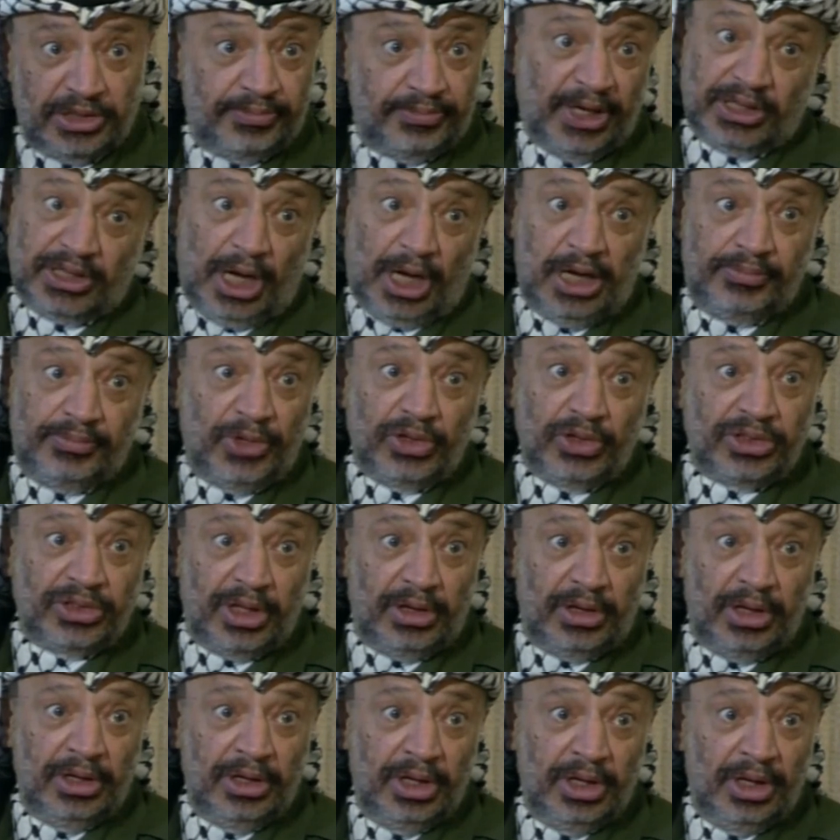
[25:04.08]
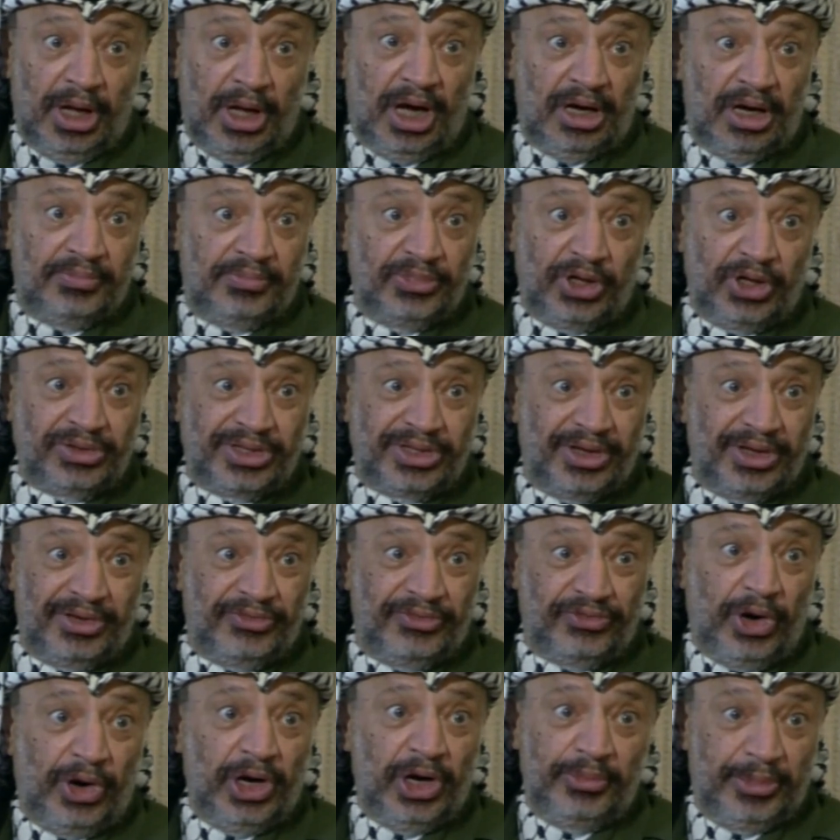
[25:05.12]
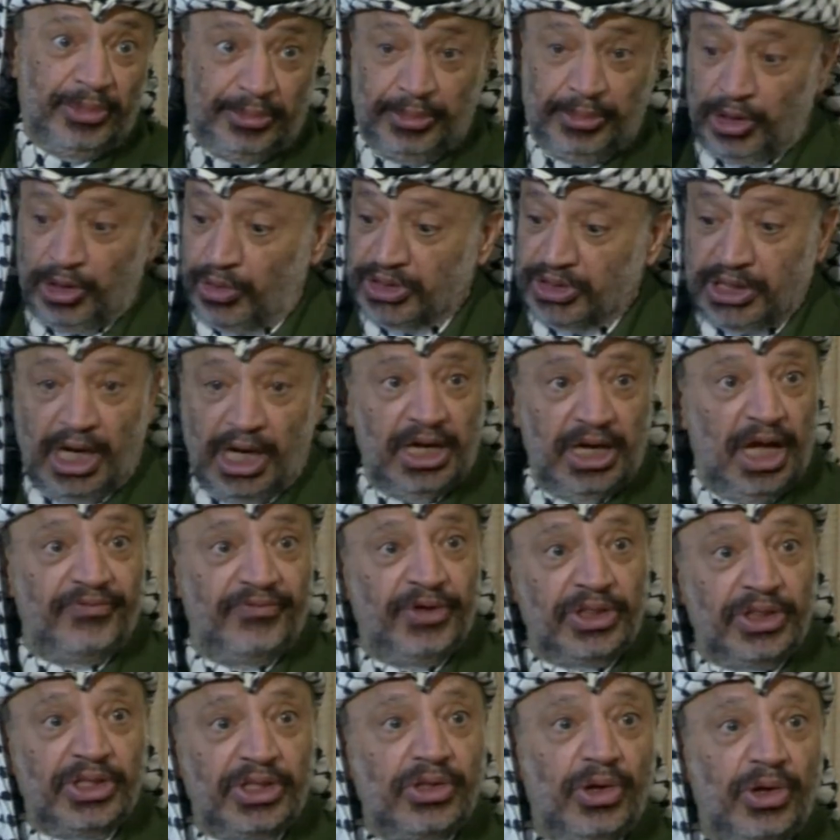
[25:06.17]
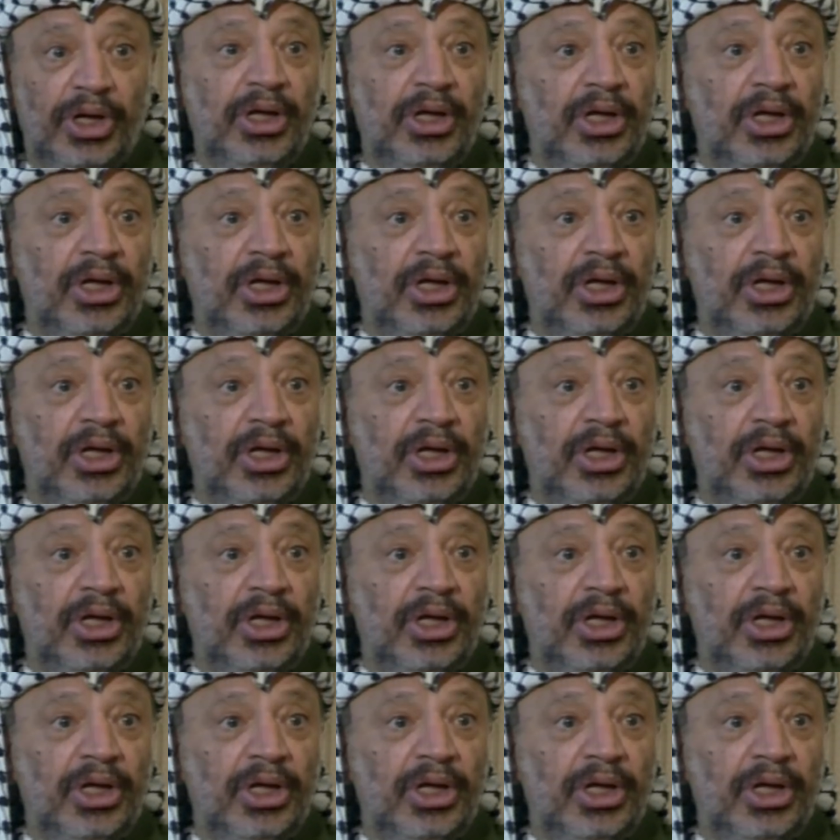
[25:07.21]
but I am not following me because I haven't